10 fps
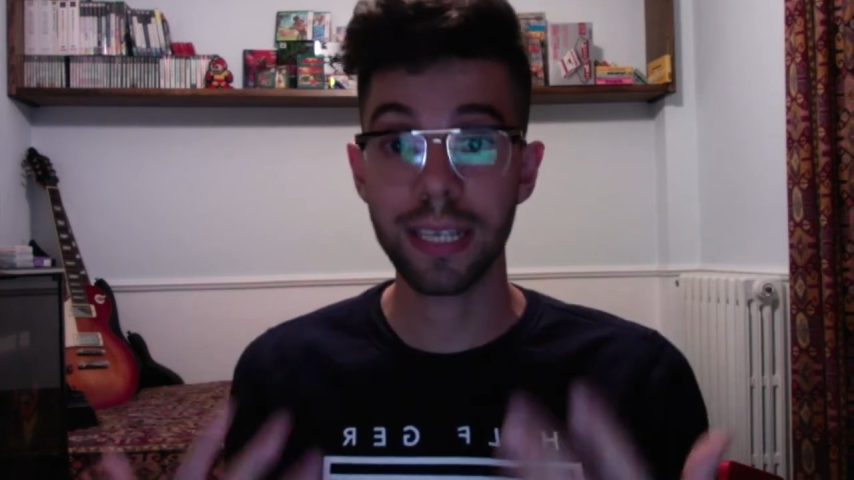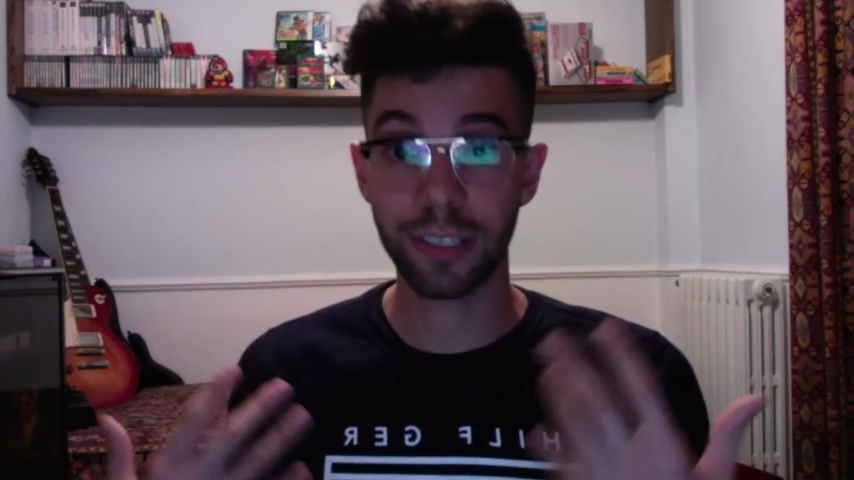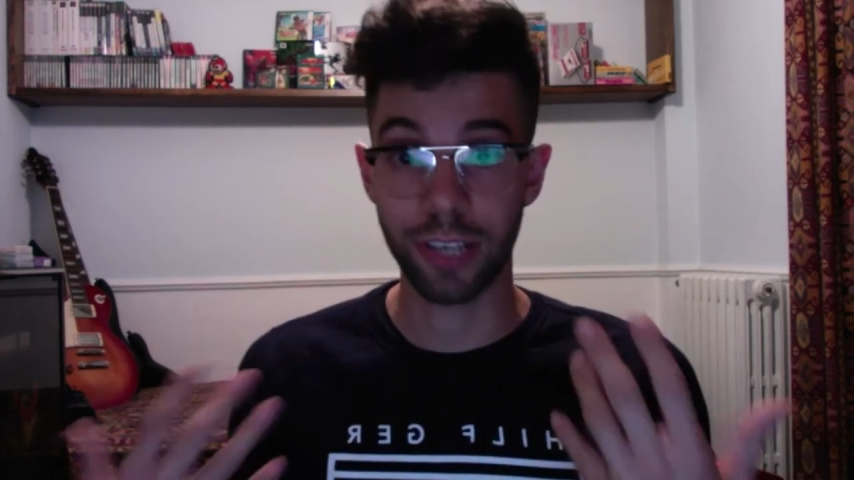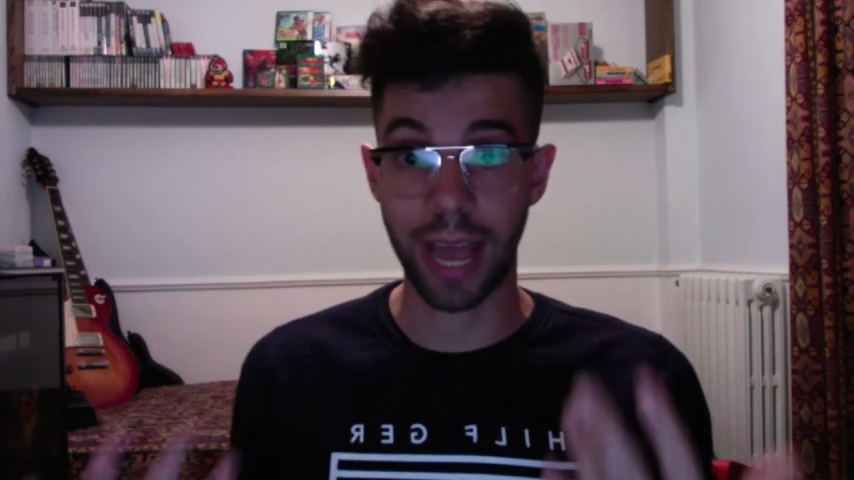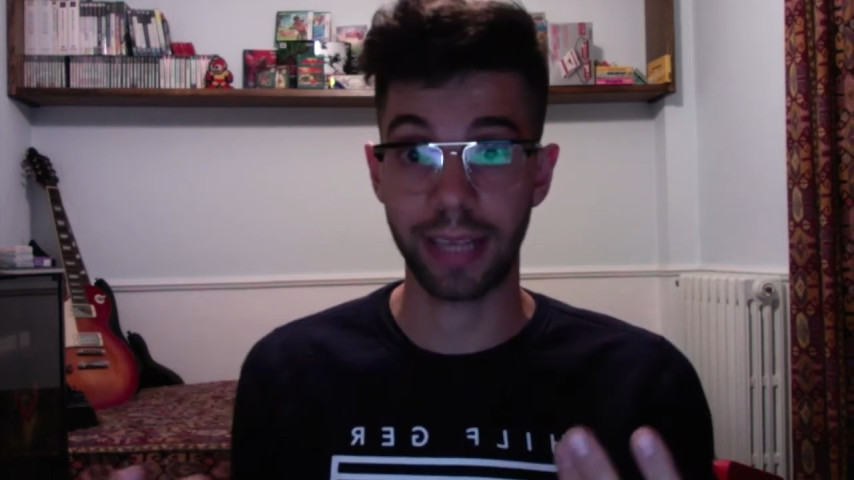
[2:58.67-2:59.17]

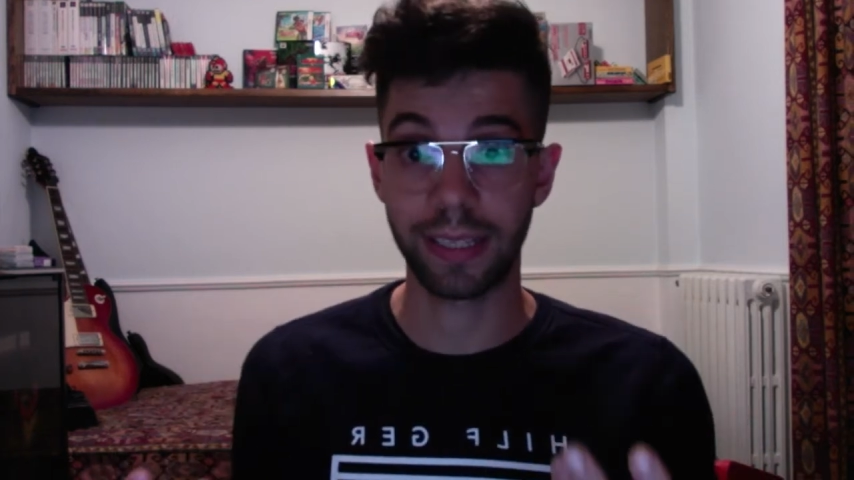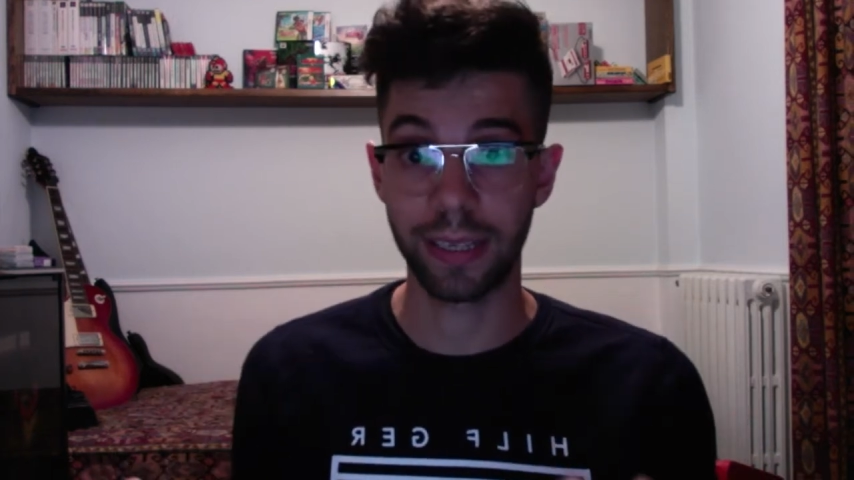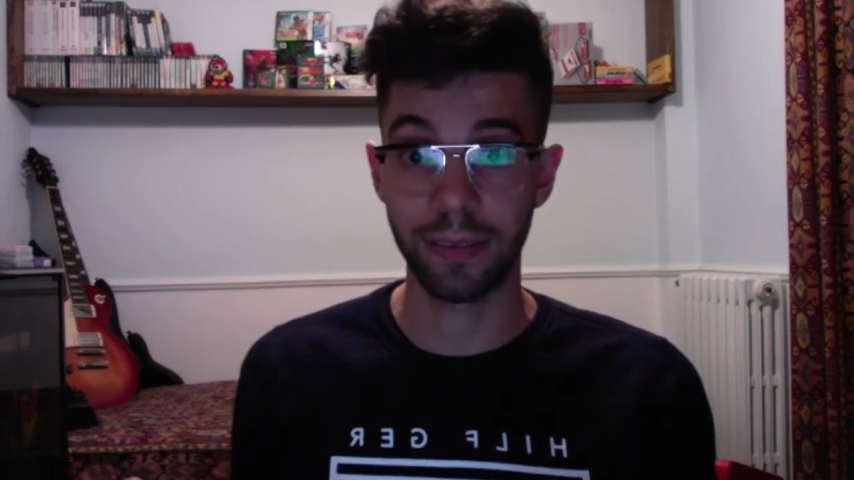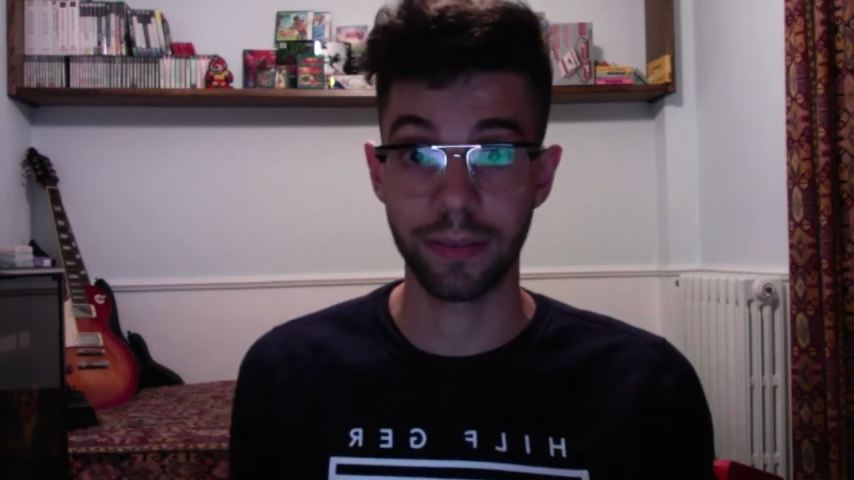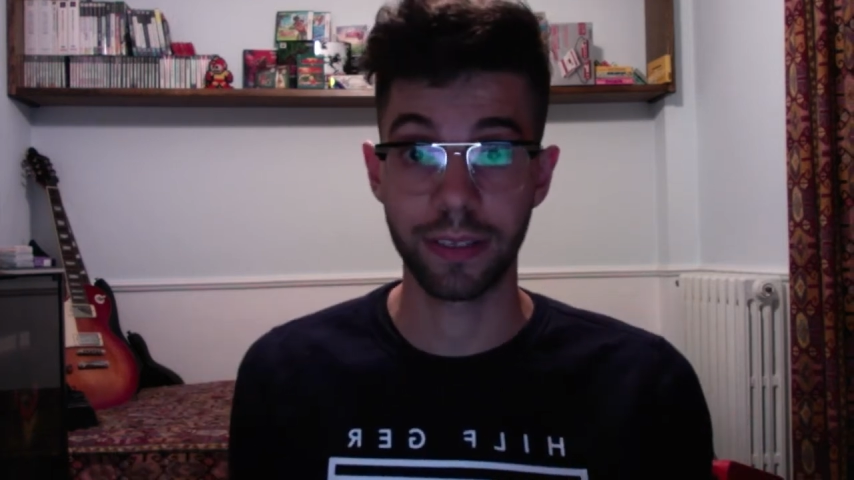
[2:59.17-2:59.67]

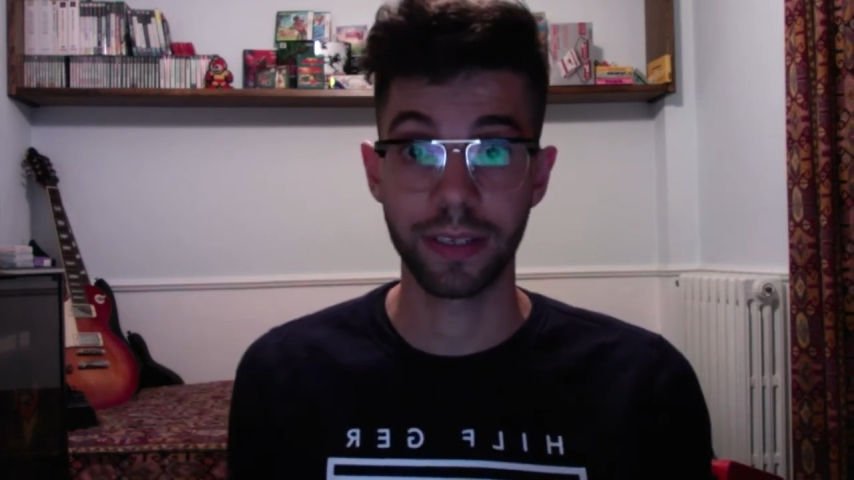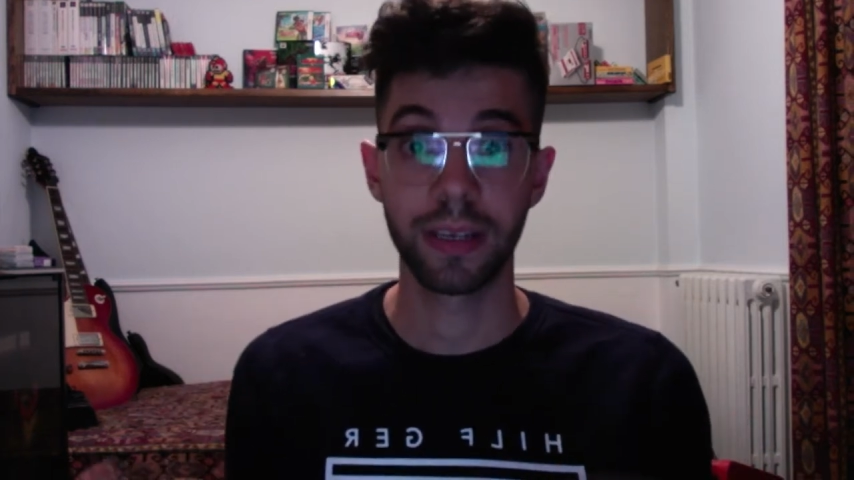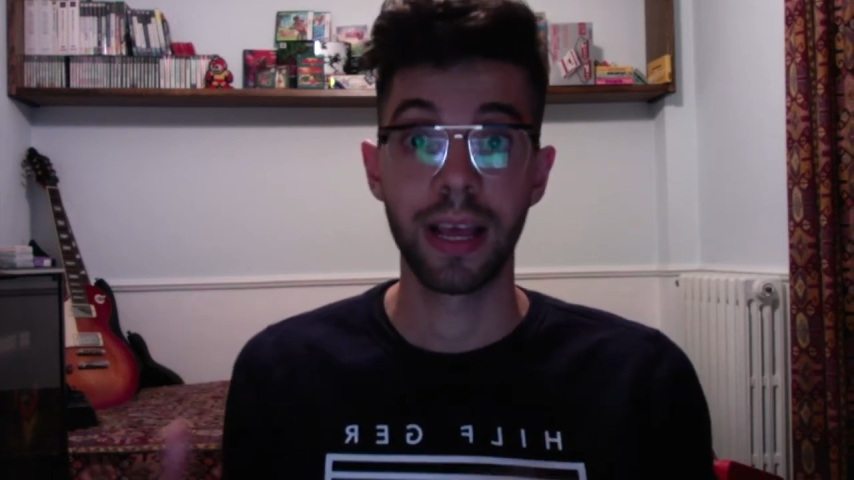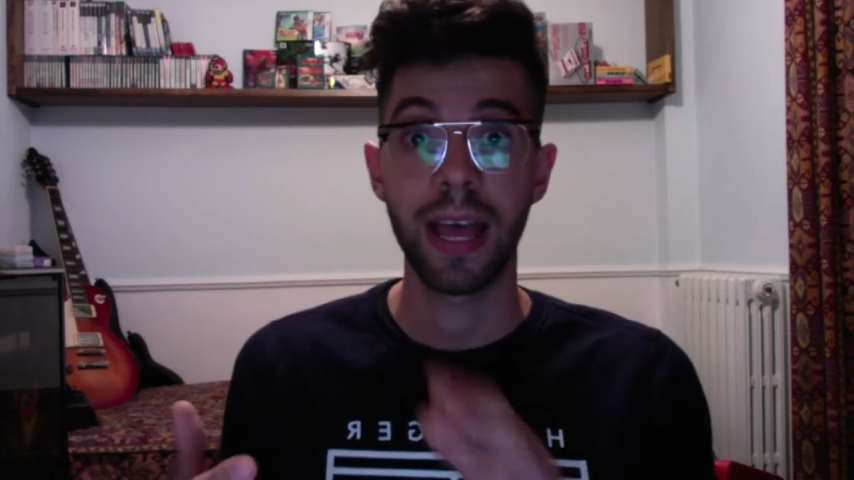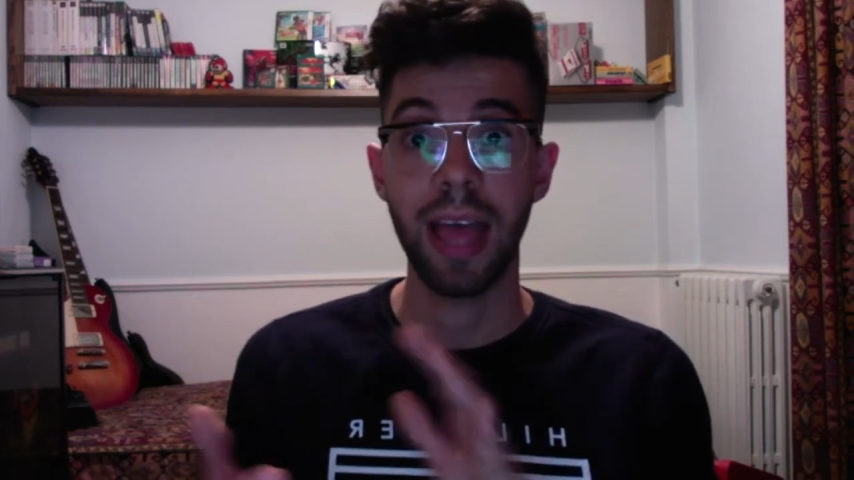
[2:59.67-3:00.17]
adjectives
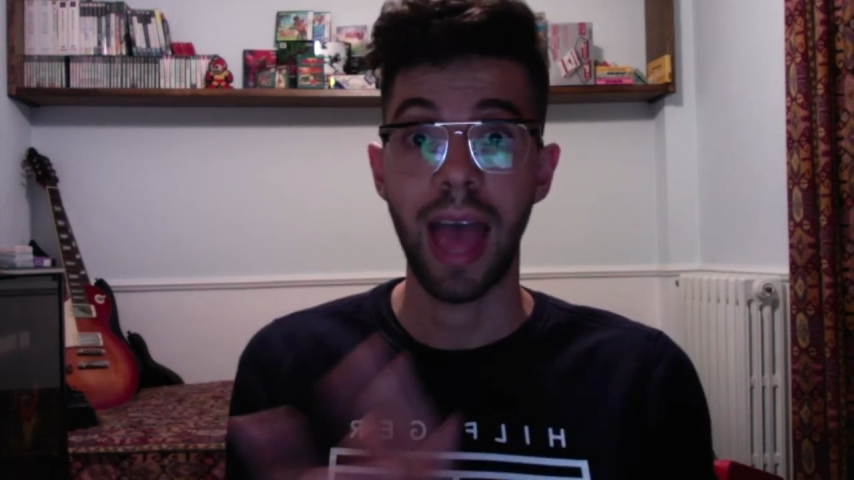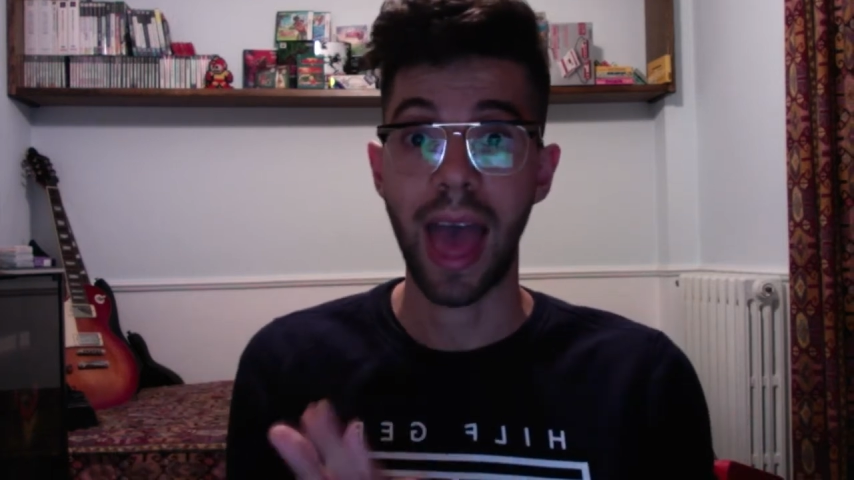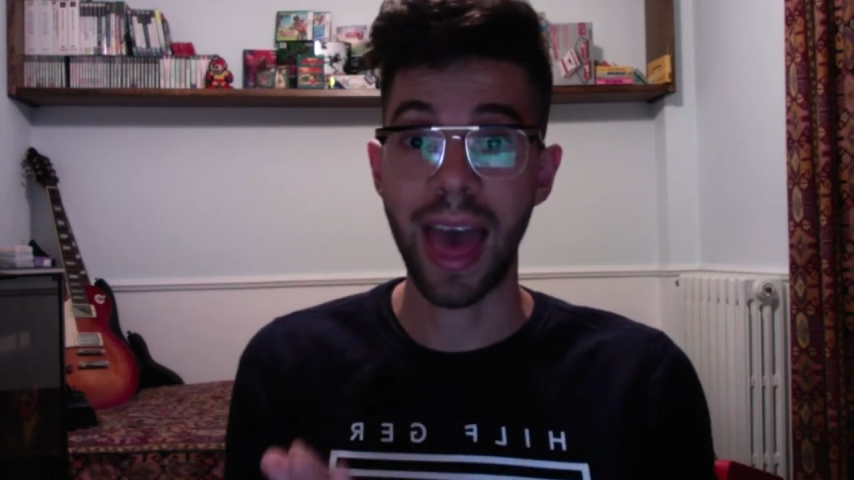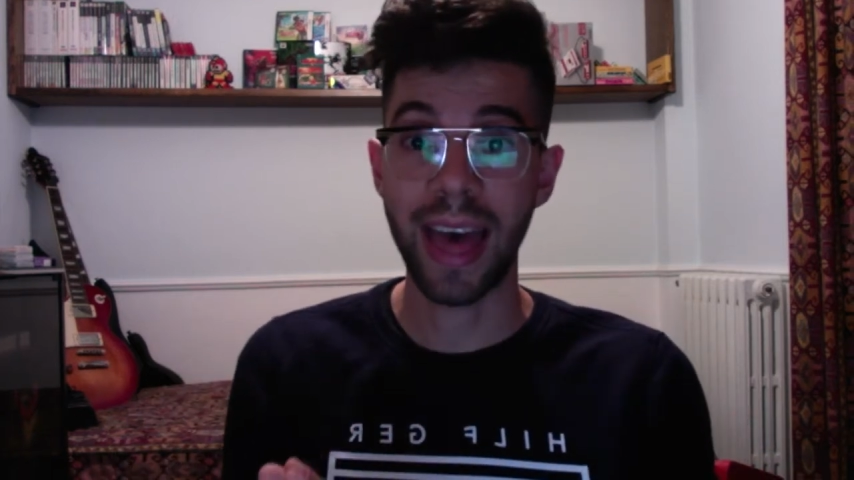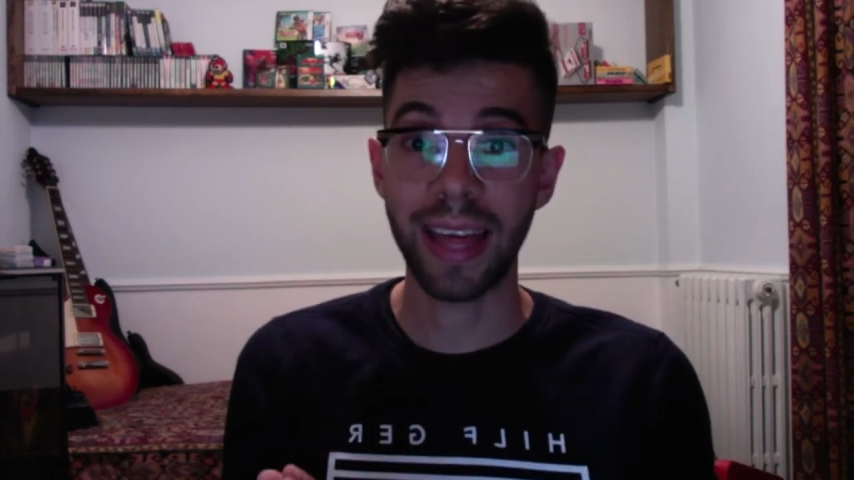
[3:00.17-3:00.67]

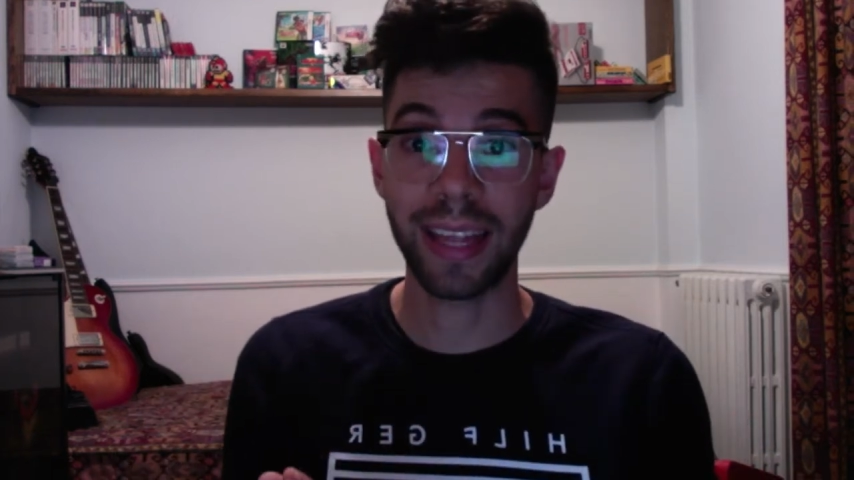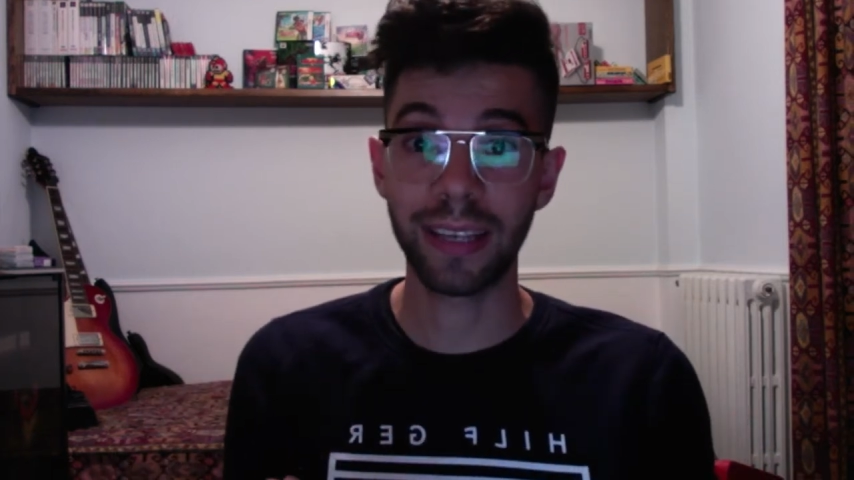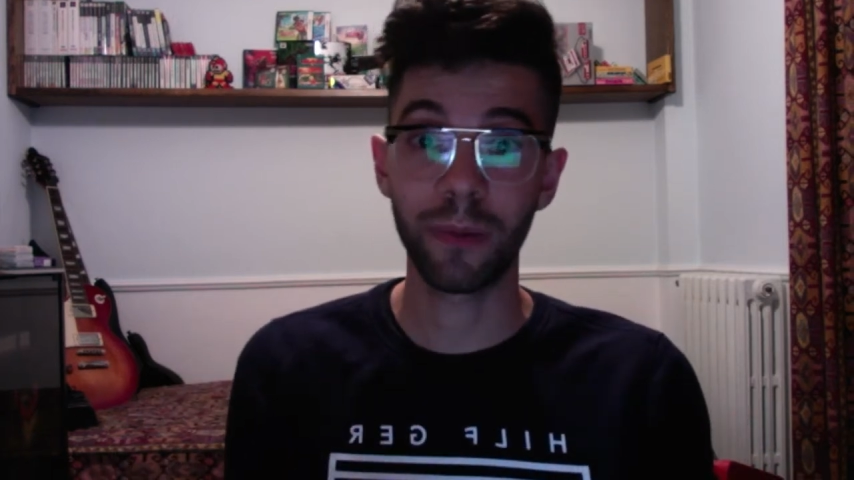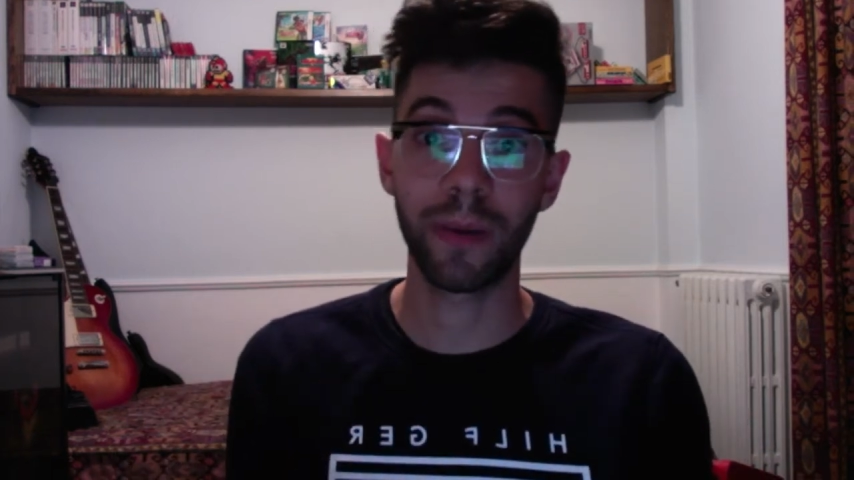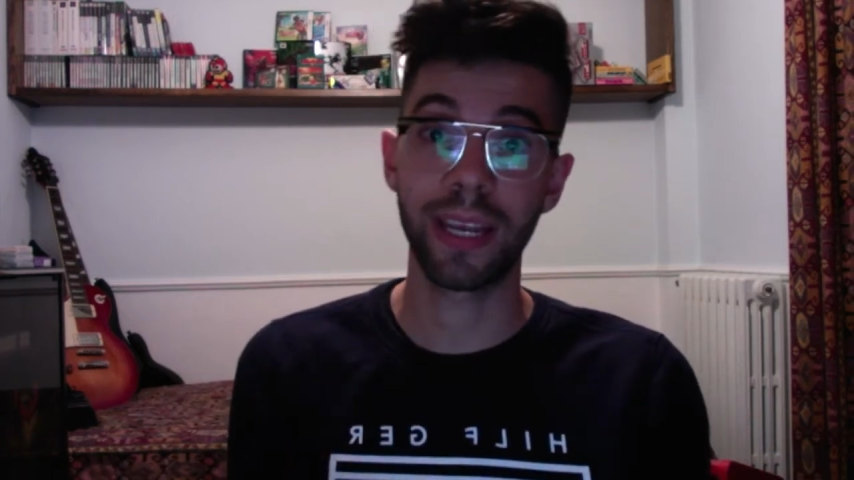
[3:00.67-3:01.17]
end
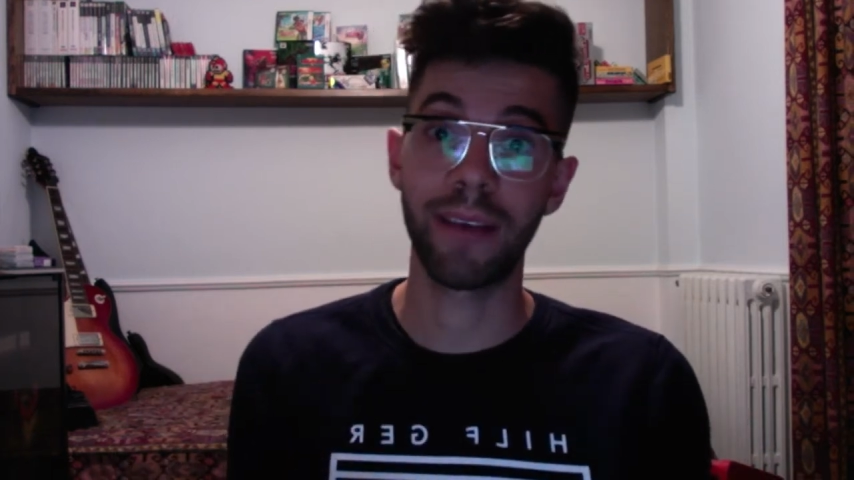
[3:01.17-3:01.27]
with a